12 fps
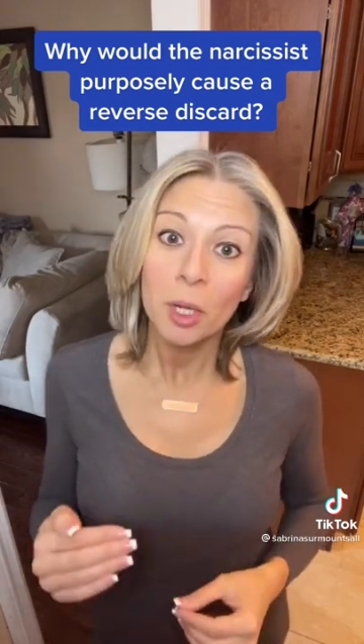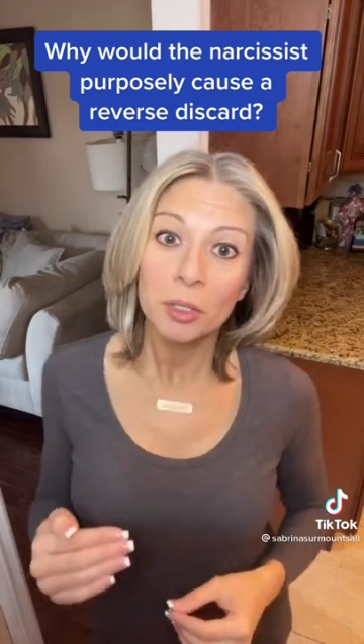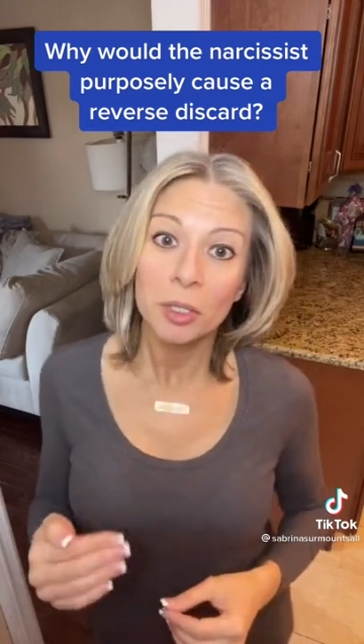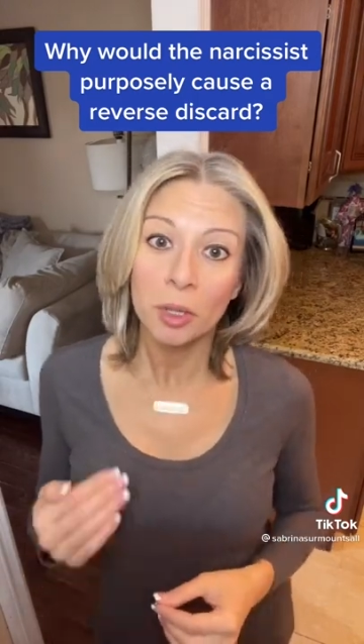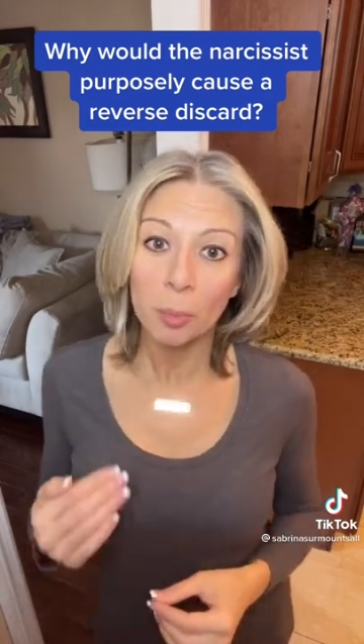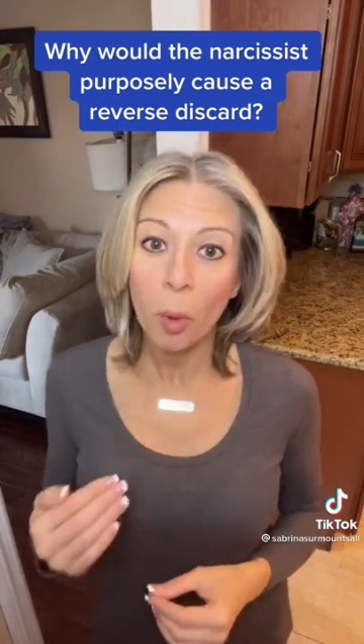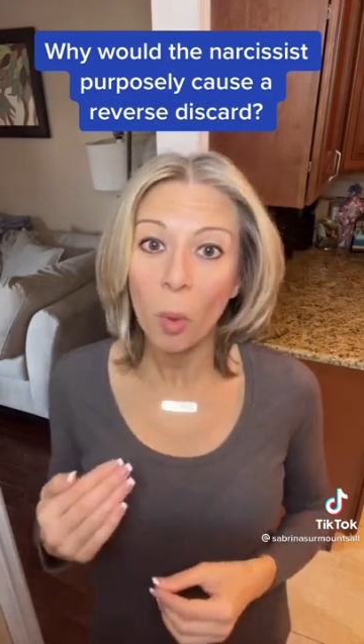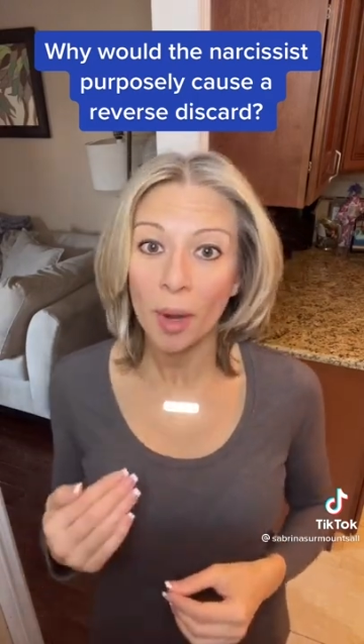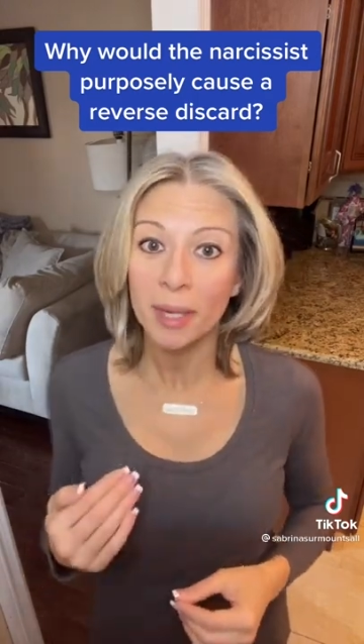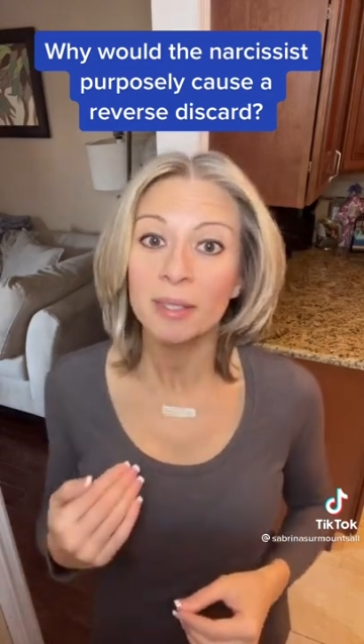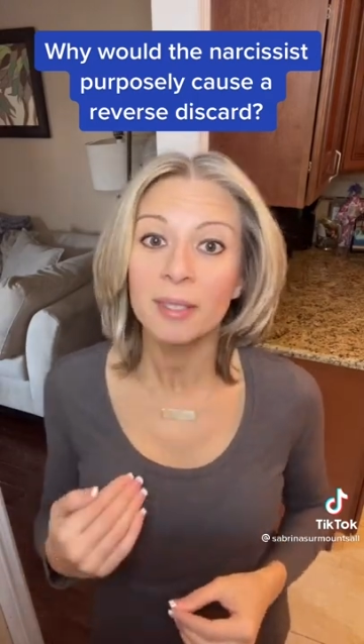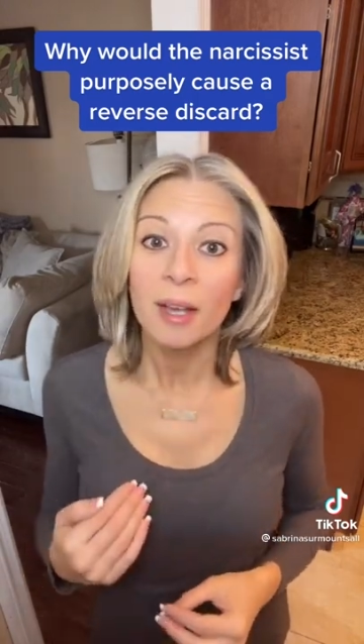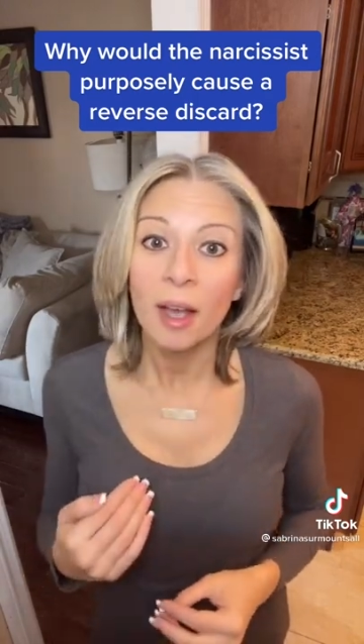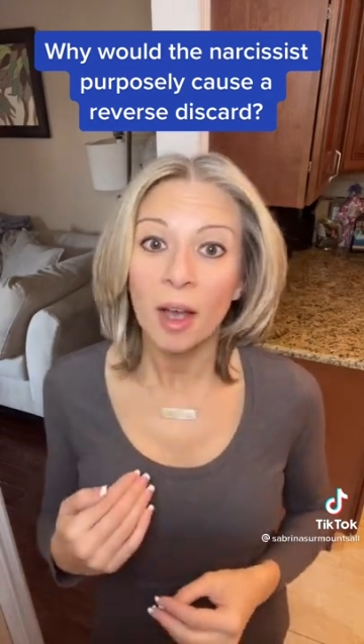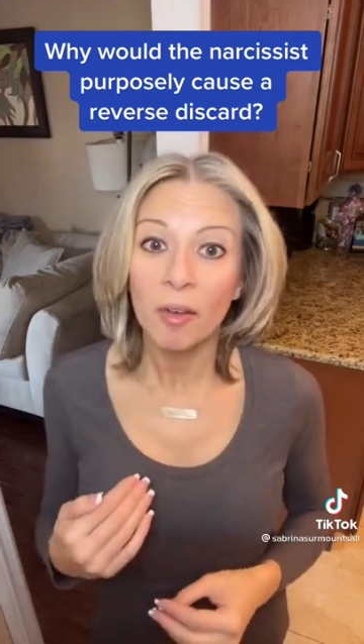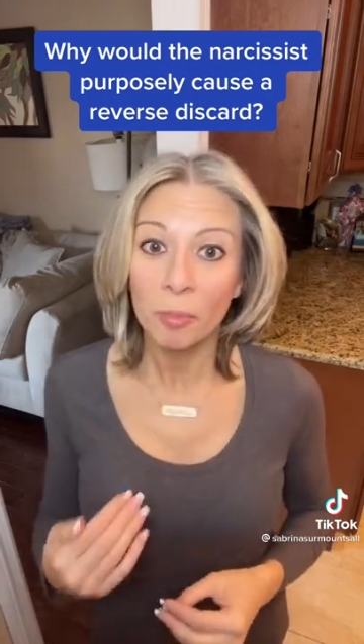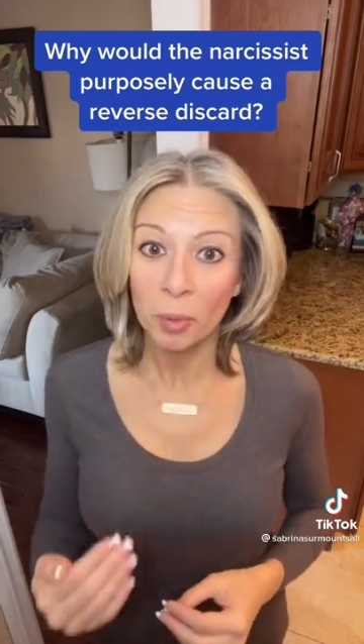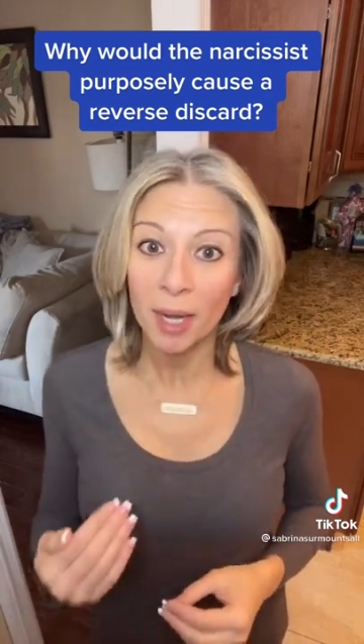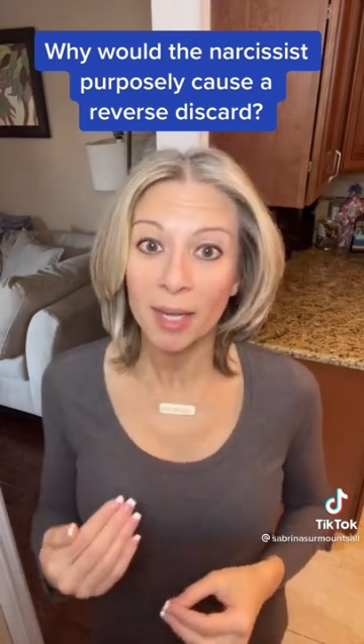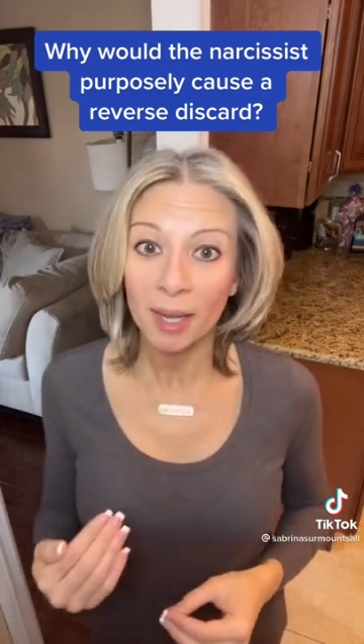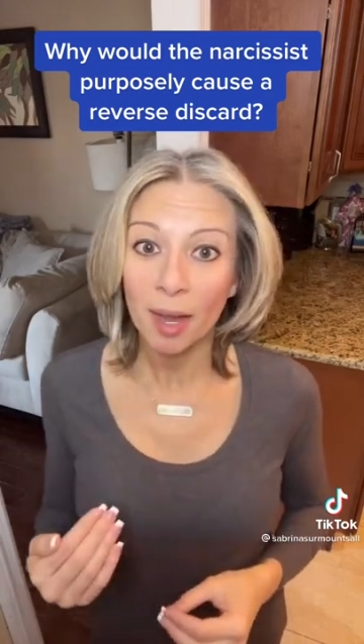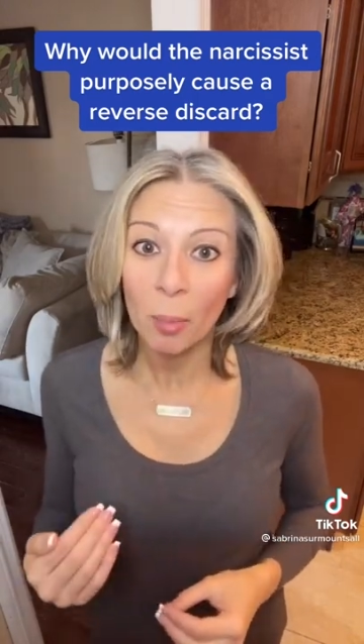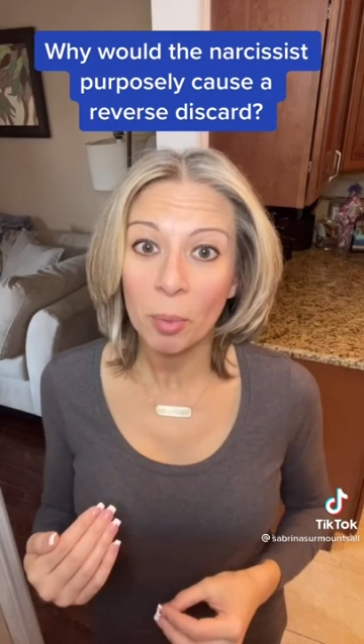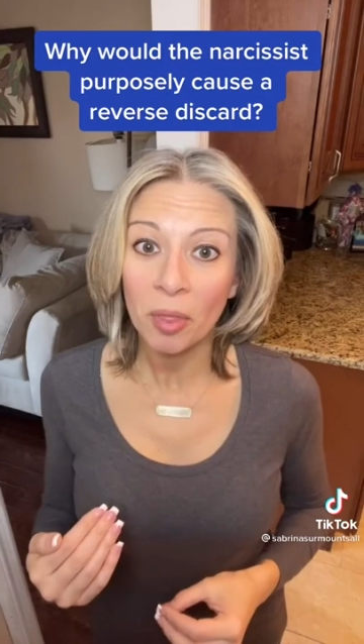to the point of
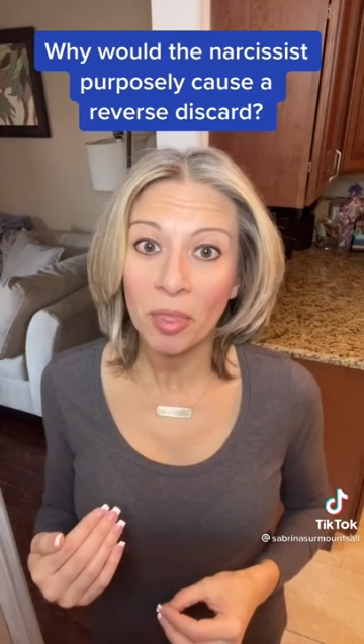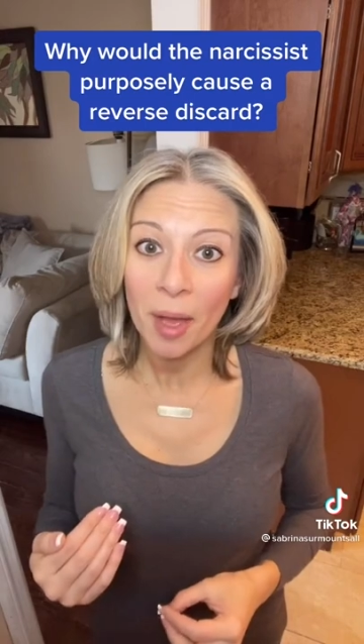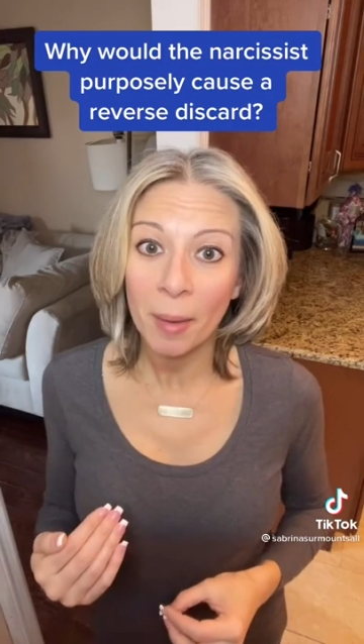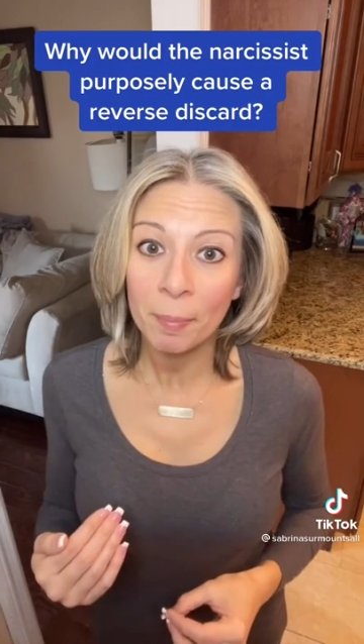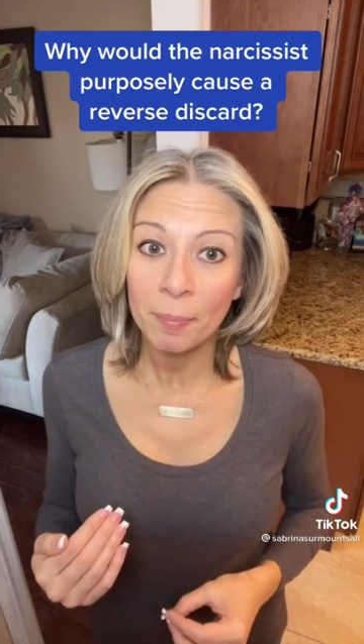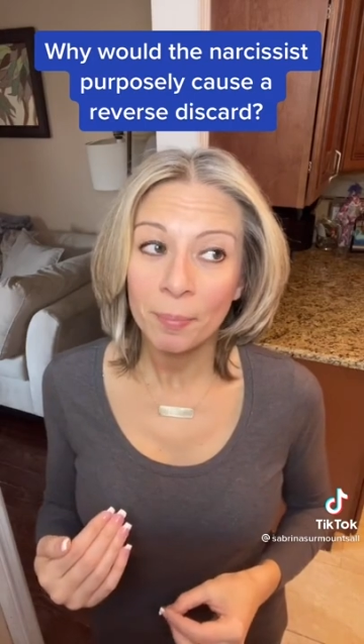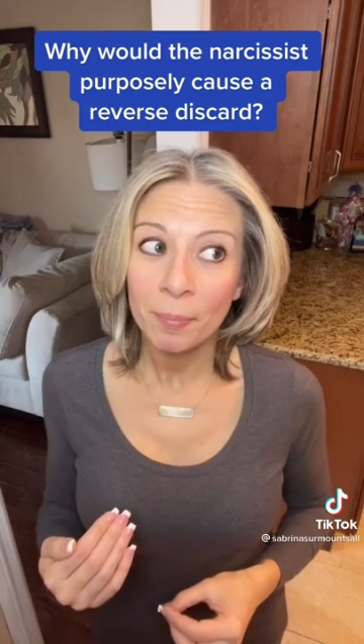breaking up with them,